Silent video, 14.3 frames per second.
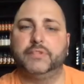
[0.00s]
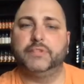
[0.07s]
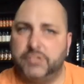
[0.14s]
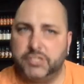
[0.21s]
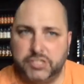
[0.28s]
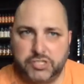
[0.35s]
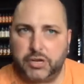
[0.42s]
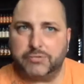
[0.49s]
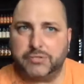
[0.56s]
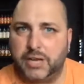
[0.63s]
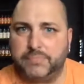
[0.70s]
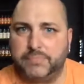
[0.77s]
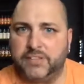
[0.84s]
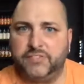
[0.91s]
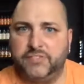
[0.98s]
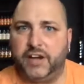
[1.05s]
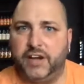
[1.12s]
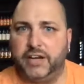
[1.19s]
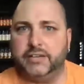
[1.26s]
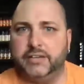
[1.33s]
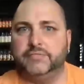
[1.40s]
If she shows up, that's
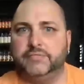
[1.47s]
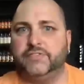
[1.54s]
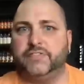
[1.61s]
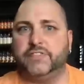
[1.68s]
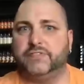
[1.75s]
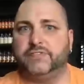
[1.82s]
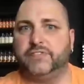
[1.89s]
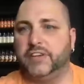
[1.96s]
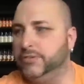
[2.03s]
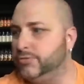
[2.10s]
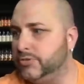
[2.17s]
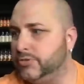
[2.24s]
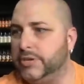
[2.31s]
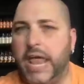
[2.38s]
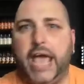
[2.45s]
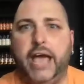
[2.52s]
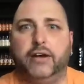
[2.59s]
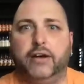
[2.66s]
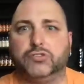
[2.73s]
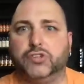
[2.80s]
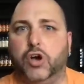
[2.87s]
fine. If I use her
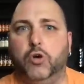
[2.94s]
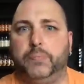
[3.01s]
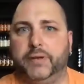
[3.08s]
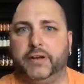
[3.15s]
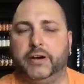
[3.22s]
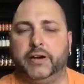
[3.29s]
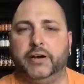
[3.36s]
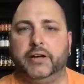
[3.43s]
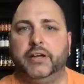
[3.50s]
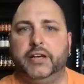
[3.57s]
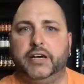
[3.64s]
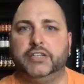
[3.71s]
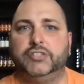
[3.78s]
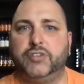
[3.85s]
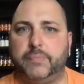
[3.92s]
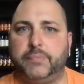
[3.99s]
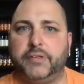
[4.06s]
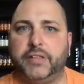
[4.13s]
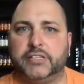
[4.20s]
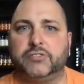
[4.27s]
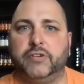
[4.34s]
nail to open a, a dripper,
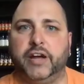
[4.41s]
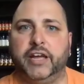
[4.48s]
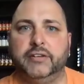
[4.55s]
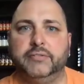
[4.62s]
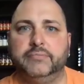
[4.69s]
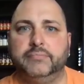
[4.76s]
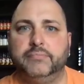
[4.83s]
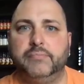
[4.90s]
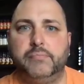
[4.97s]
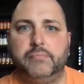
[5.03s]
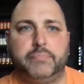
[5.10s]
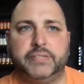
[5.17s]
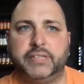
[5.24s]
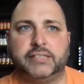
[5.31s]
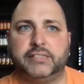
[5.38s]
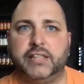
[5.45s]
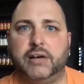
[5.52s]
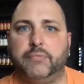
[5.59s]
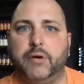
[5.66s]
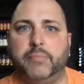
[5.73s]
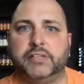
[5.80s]
that's great. But that's
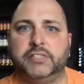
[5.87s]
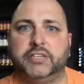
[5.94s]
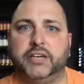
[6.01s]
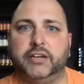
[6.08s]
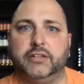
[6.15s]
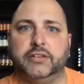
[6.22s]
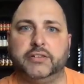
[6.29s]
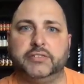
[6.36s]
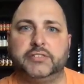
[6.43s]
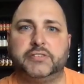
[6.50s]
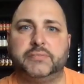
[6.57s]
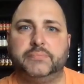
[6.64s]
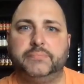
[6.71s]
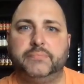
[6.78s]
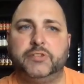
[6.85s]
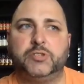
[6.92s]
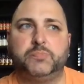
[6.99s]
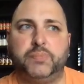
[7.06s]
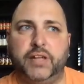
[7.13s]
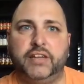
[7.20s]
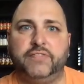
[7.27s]
not what my channel is. There's
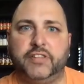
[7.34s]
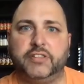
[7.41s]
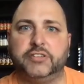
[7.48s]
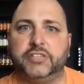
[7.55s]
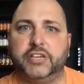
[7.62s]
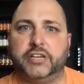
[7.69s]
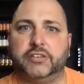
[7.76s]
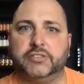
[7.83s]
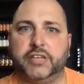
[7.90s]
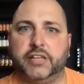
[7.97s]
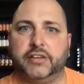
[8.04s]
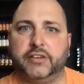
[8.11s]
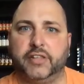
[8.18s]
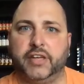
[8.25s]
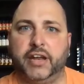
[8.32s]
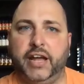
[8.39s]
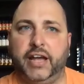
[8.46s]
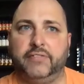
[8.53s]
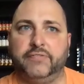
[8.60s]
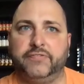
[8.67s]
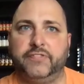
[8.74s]
plenty of other channels out there that
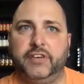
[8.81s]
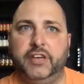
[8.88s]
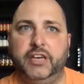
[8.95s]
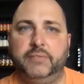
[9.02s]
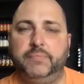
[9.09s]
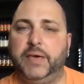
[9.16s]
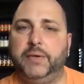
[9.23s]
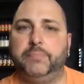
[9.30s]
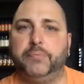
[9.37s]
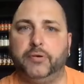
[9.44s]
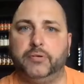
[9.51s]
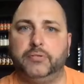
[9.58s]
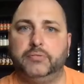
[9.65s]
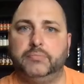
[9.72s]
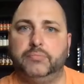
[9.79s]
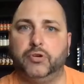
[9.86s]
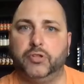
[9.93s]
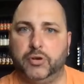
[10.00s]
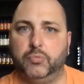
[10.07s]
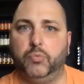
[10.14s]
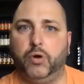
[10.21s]
have people, more
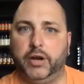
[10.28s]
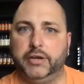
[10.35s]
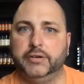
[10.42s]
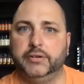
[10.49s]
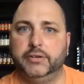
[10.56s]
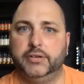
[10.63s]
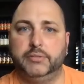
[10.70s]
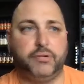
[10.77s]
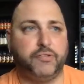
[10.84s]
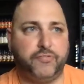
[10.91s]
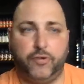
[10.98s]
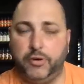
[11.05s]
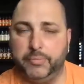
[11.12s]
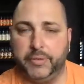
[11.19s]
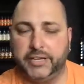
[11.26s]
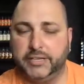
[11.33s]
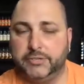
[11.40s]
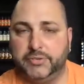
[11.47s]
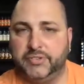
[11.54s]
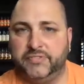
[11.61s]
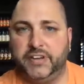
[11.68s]
than one, performing,
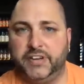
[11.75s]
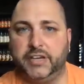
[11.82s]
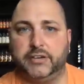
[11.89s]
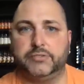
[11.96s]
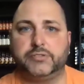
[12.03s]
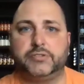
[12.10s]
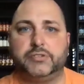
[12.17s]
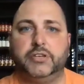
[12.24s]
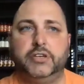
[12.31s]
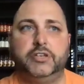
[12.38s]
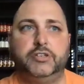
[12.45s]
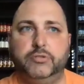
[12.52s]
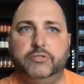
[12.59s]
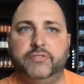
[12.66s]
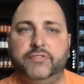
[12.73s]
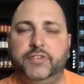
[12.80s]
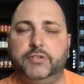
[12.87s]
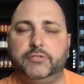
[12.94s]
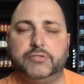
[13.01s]
doing videos doing reviews.